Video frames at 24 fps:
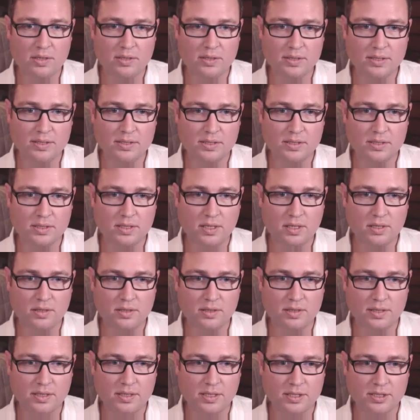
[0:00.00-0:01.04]
model in
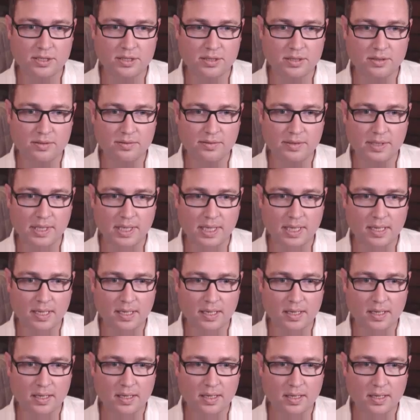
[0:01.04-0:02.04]
stall condition, don't we?